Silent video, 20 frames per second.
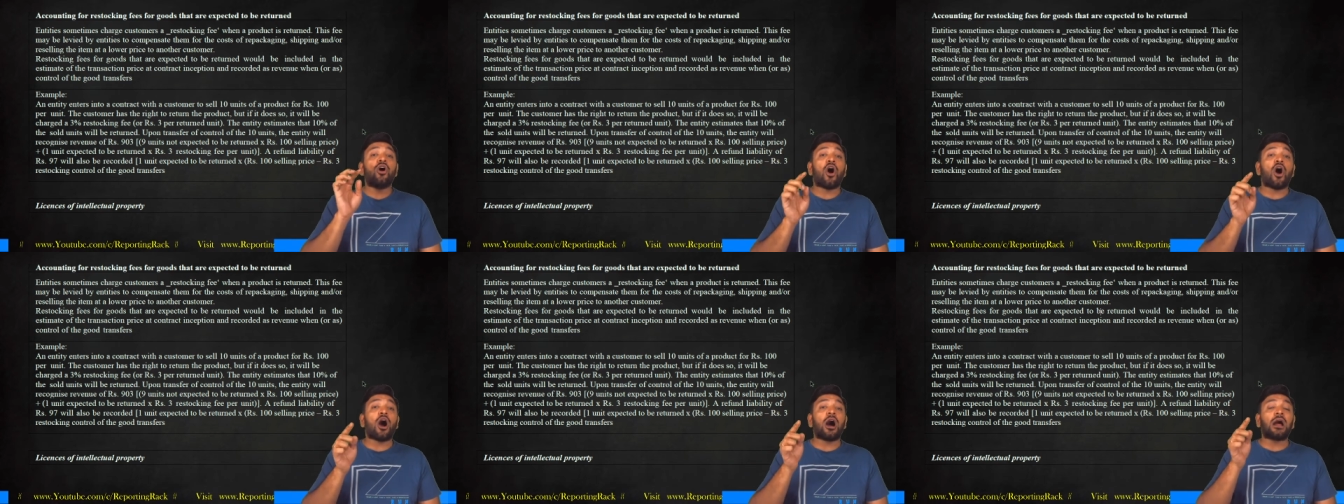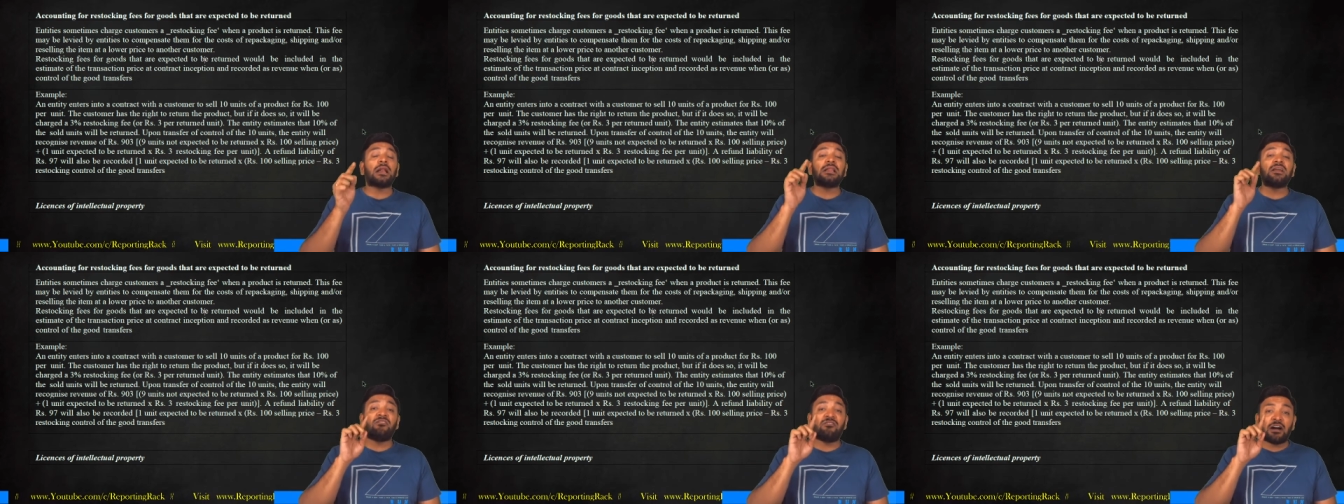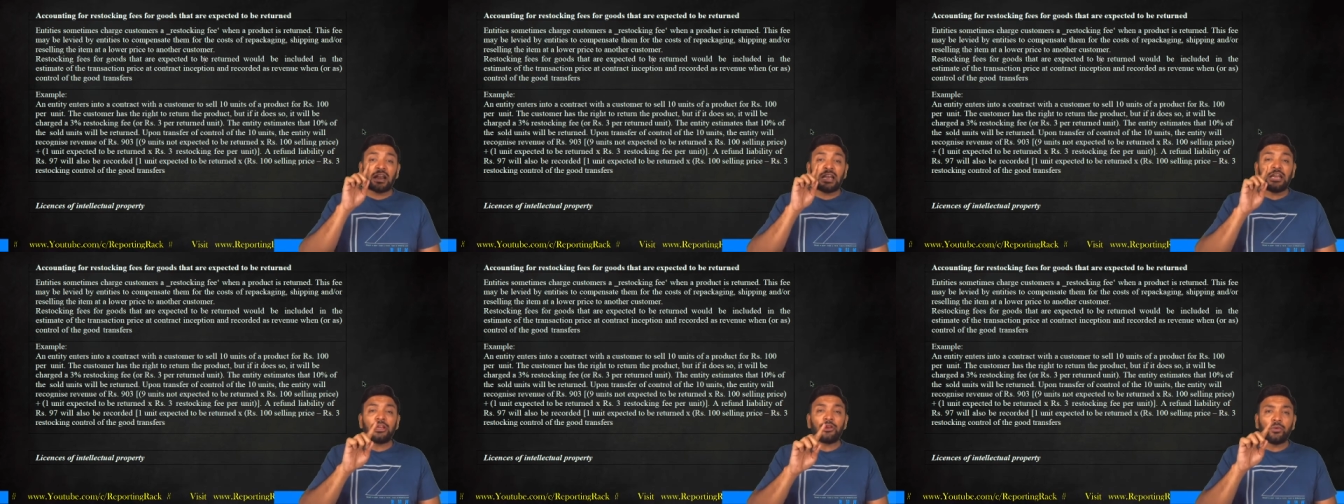on the
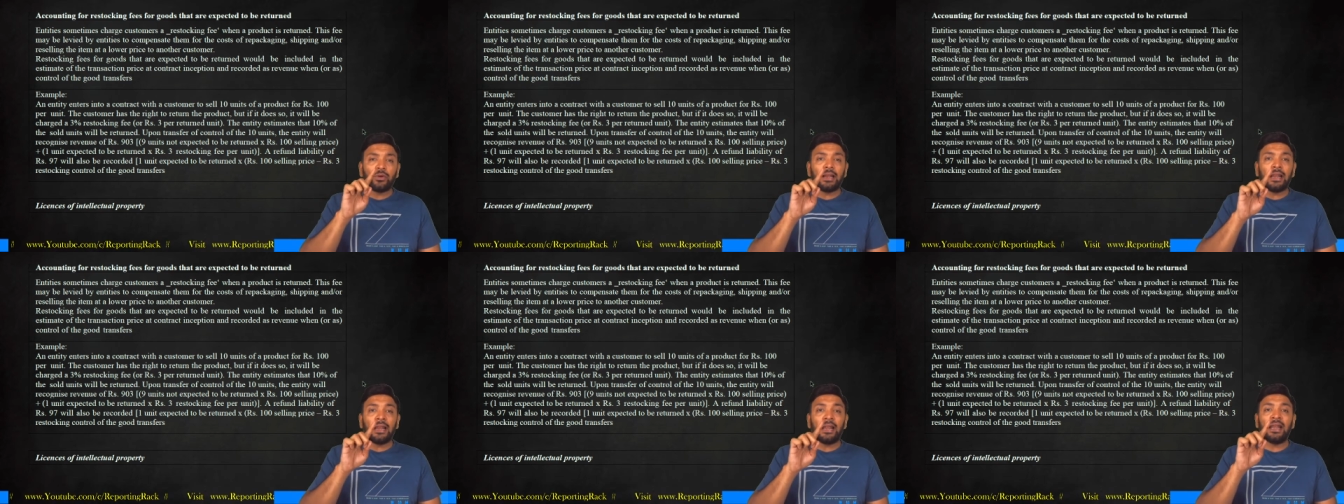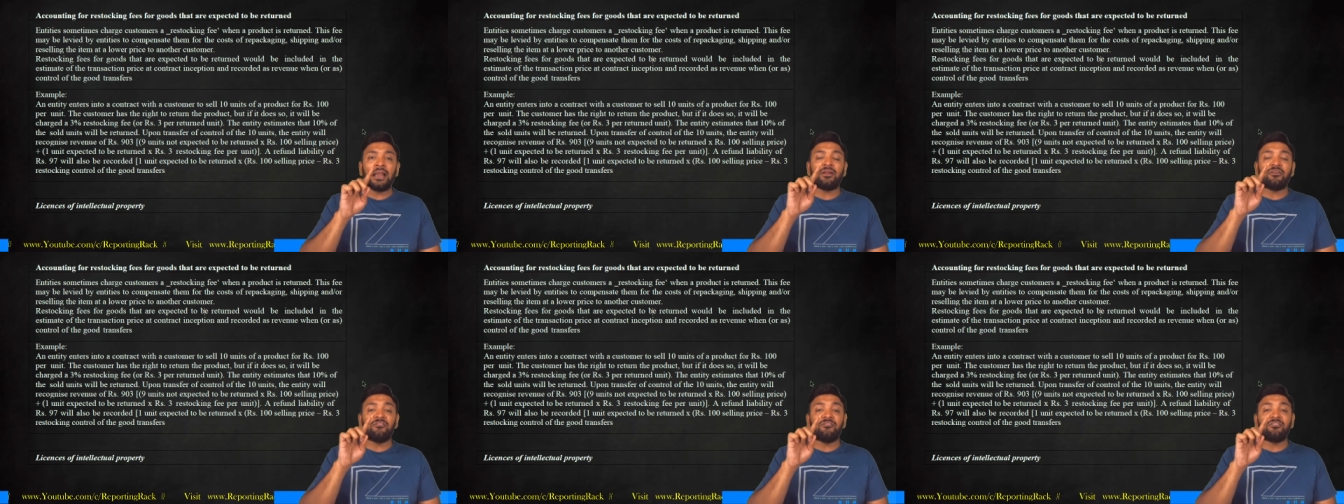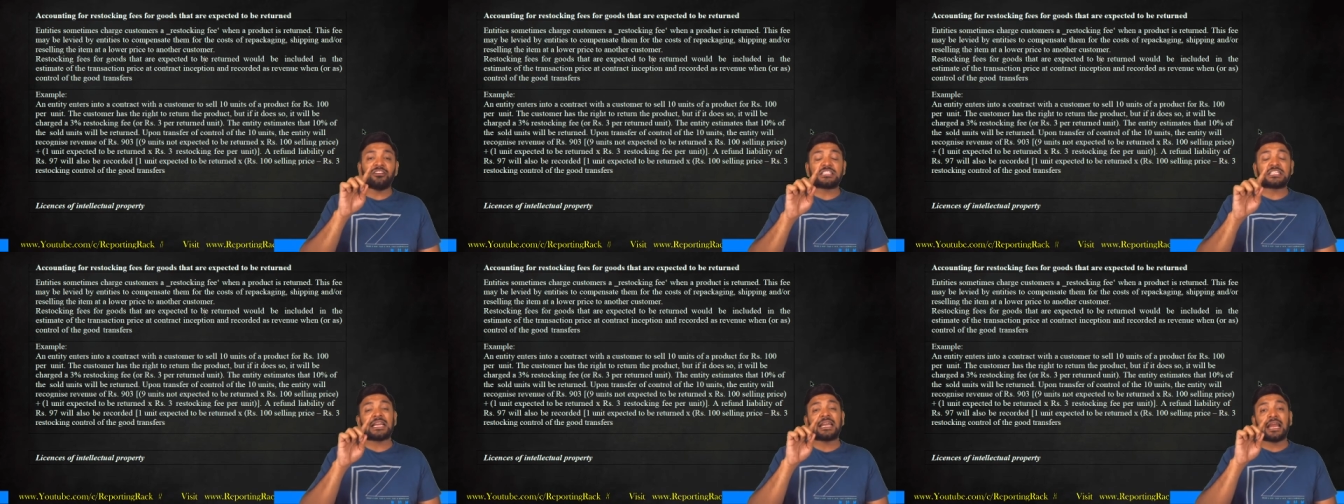one unit
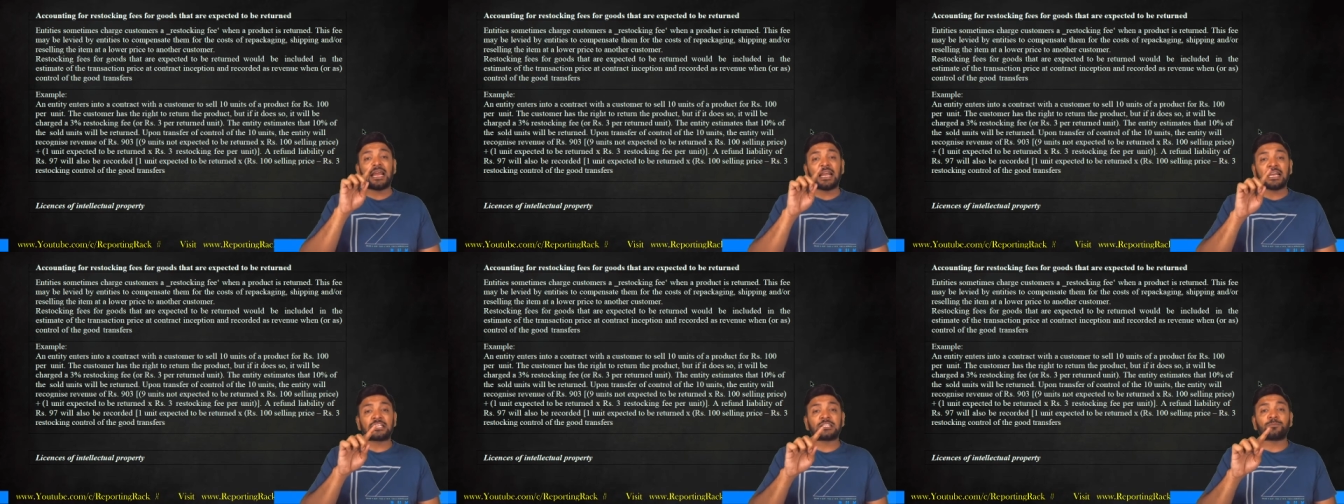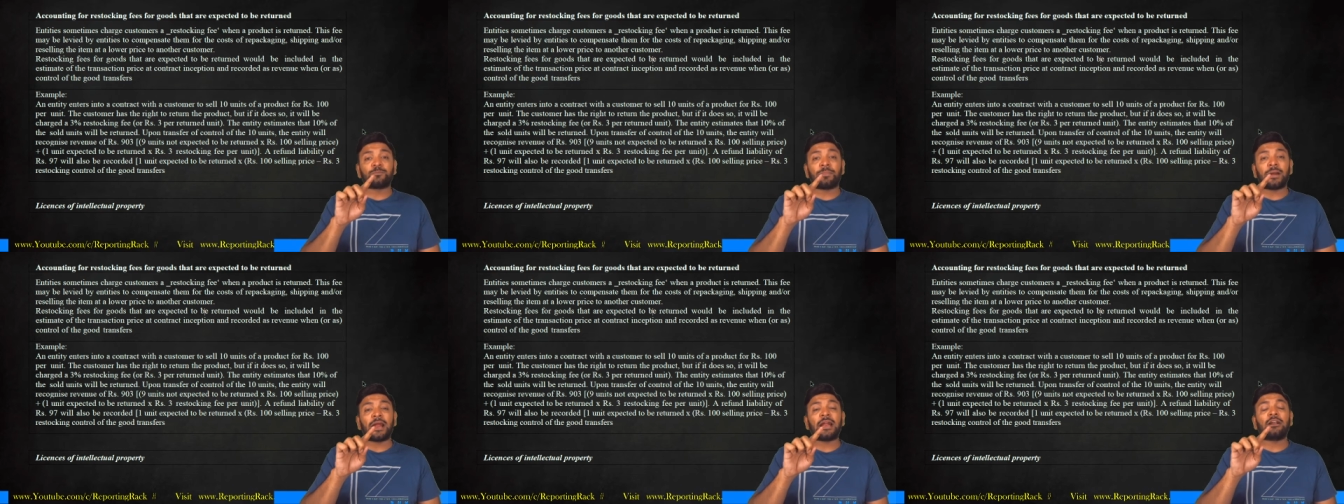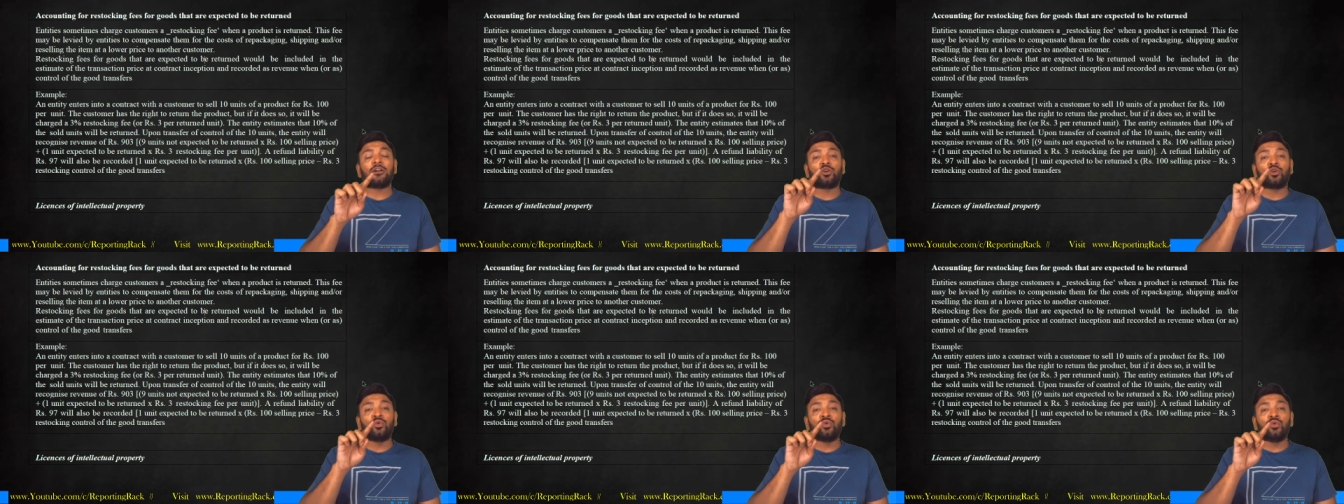which I
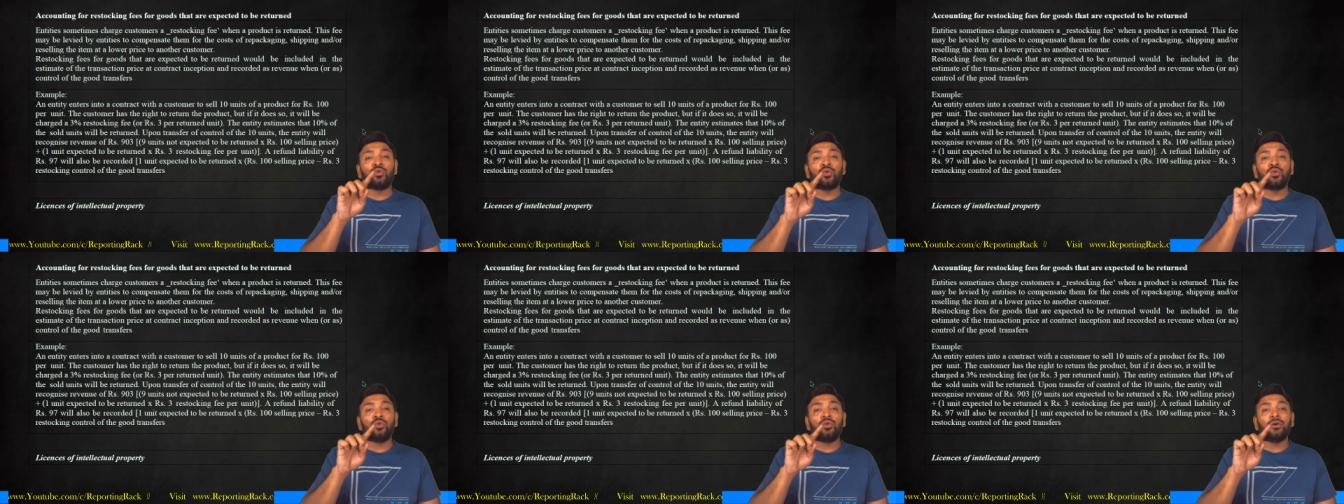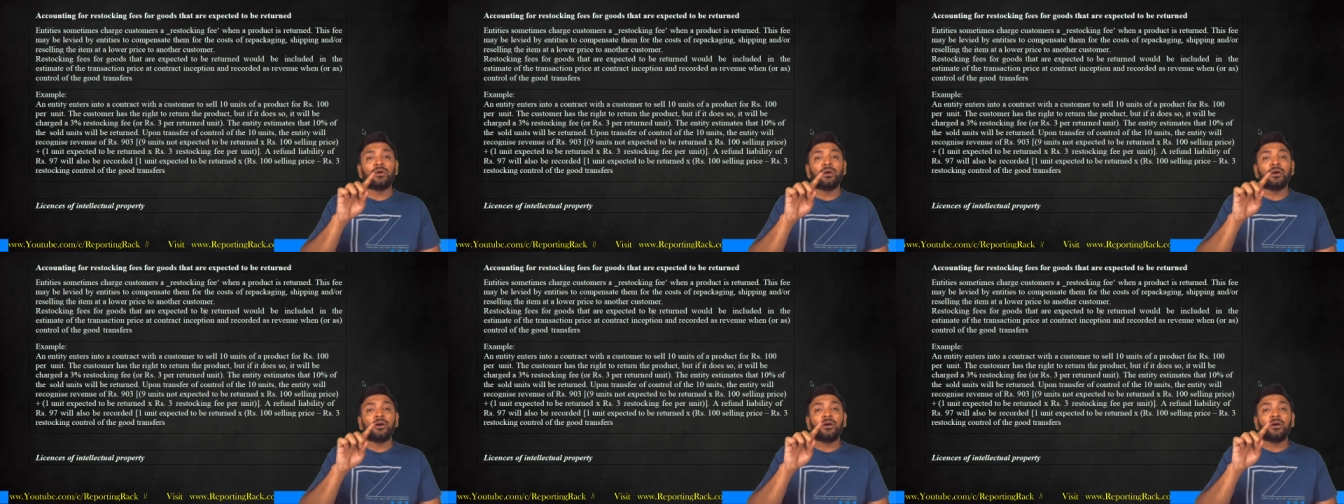expect to